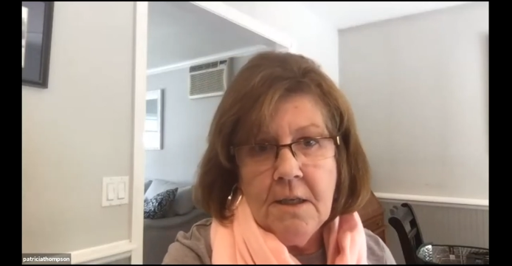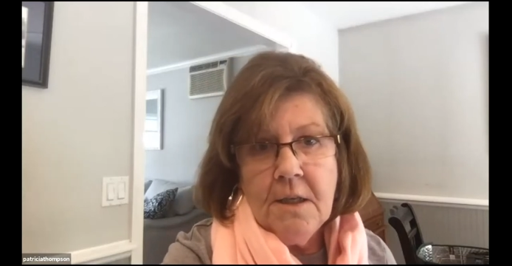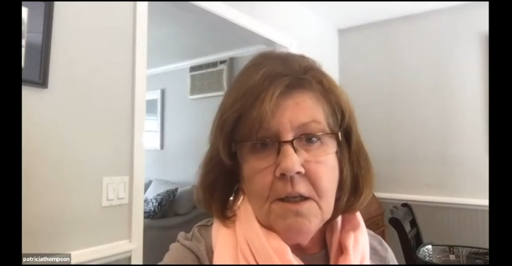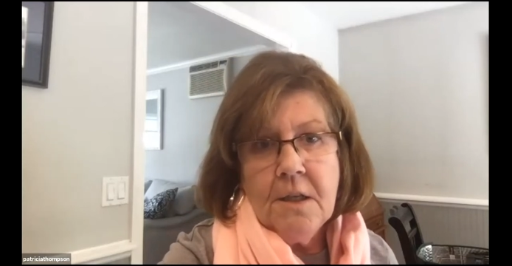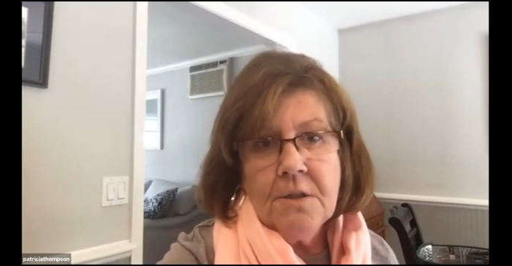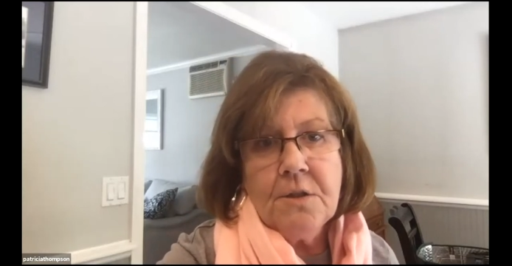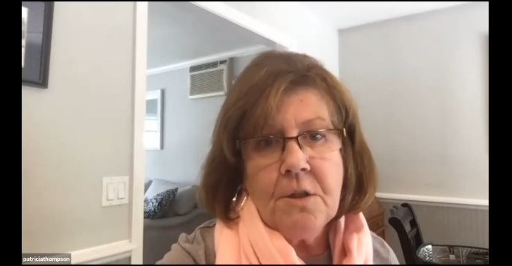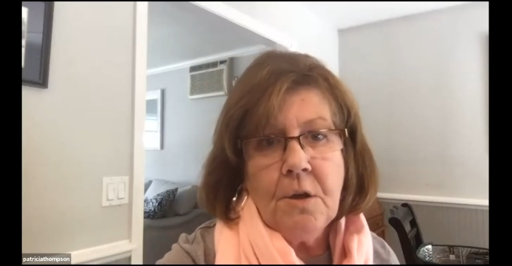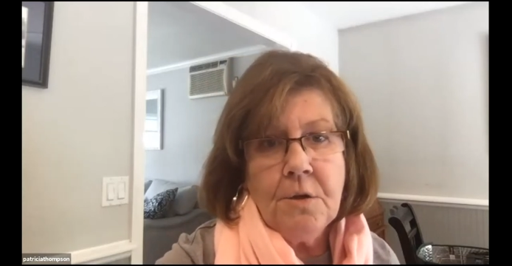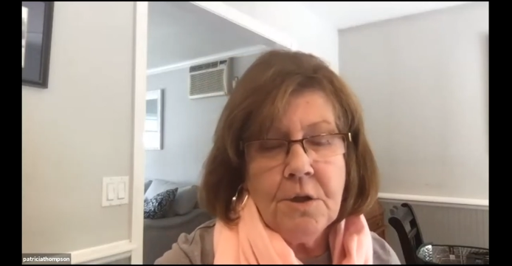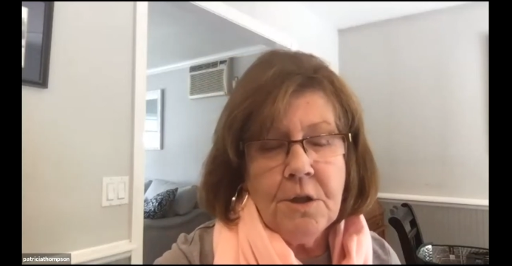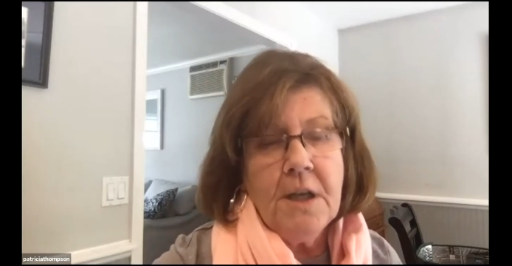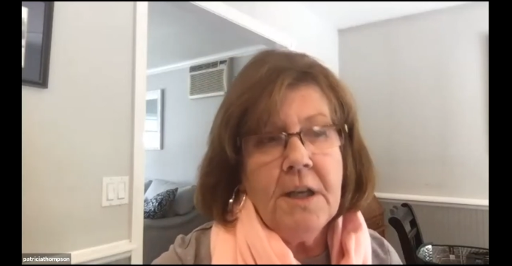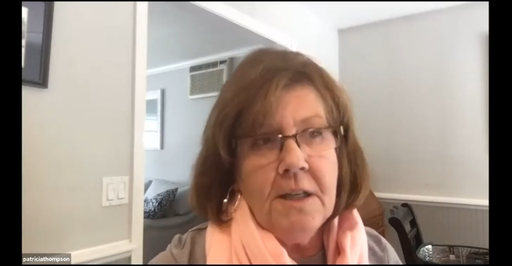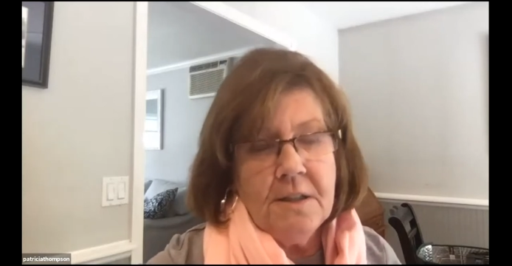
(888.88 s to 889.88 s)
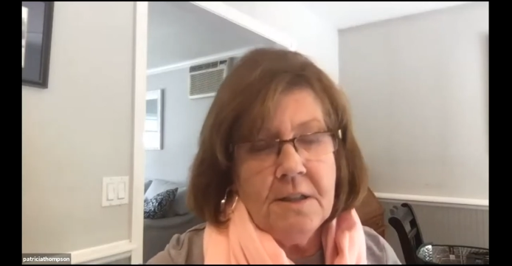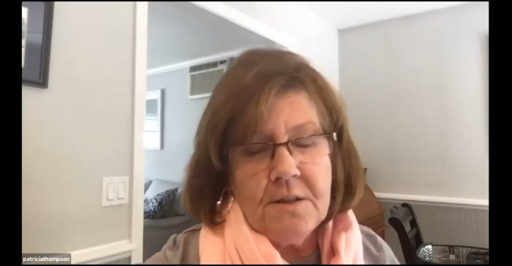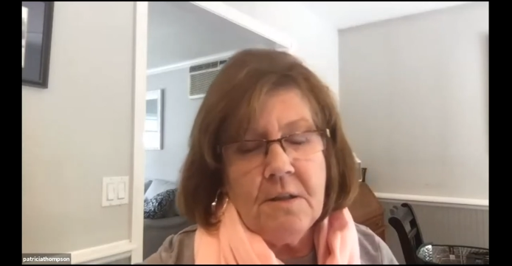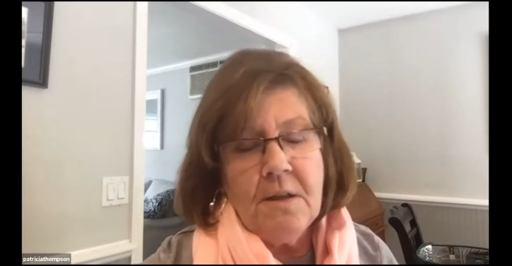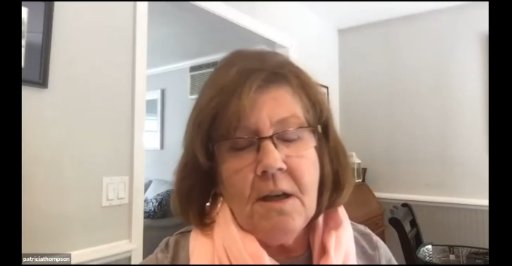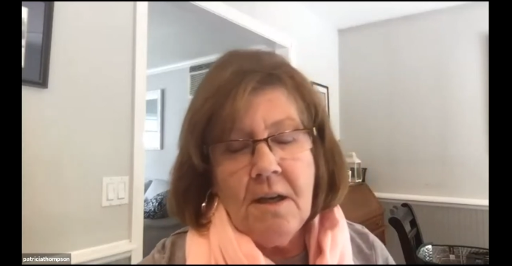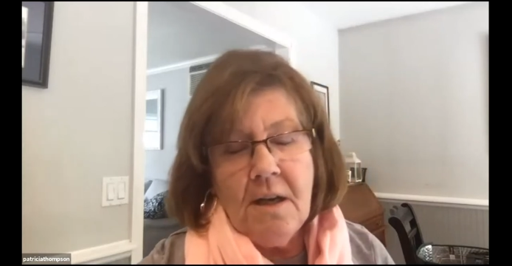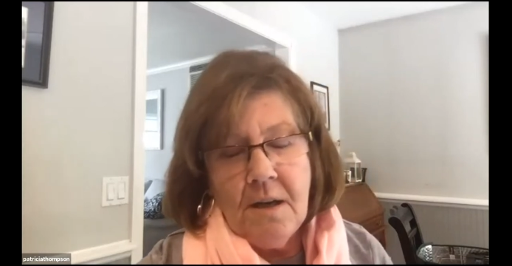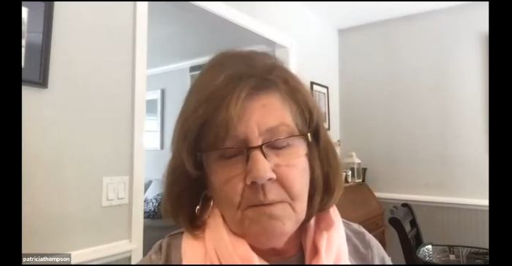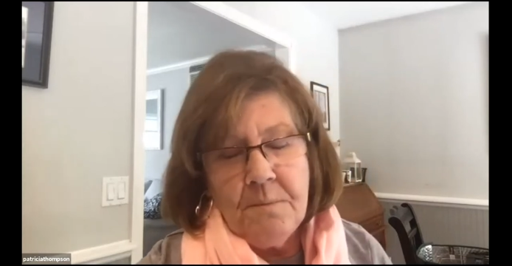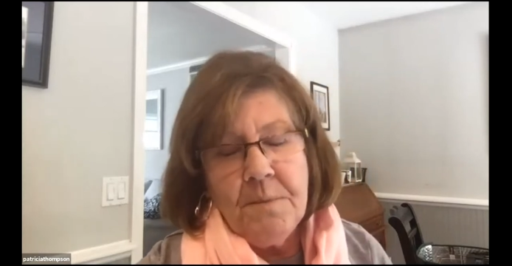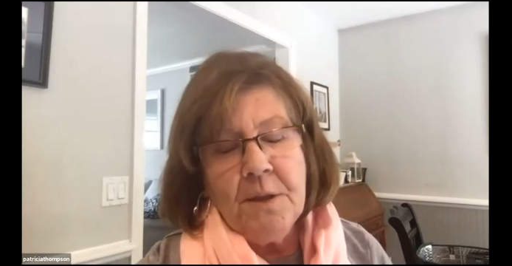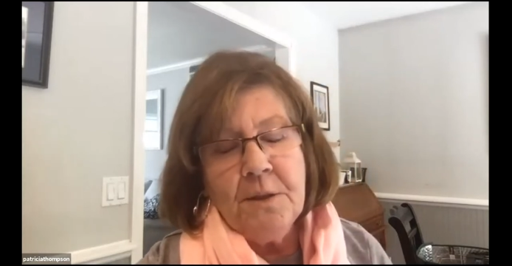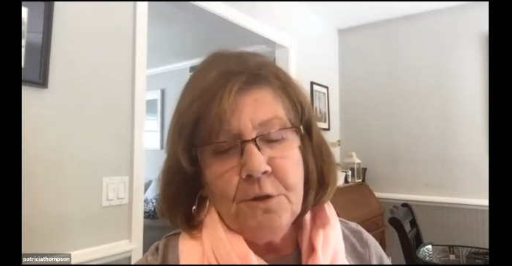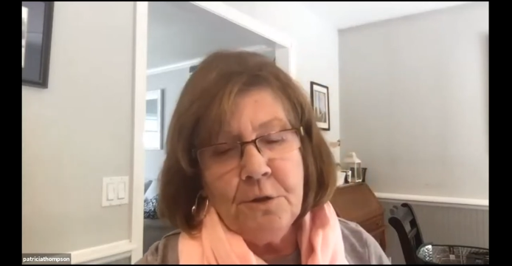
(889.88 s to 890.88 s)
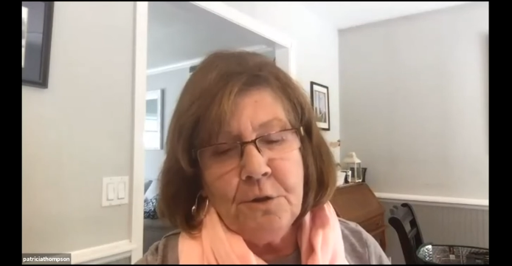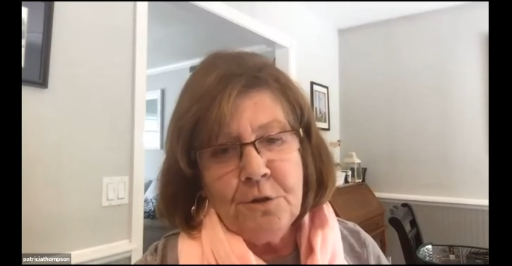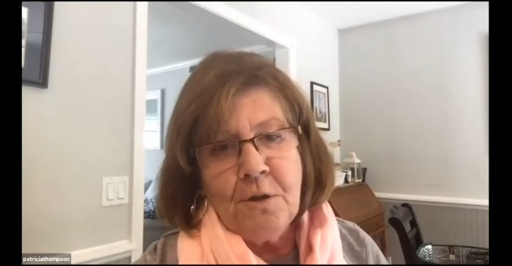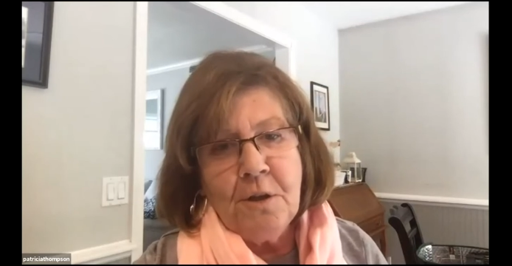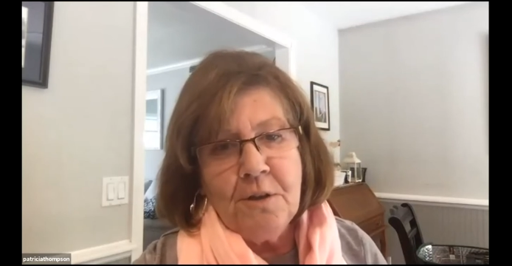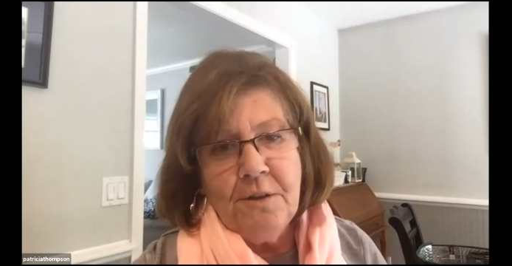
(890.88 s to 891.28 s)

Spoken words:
So it is a bigger struggle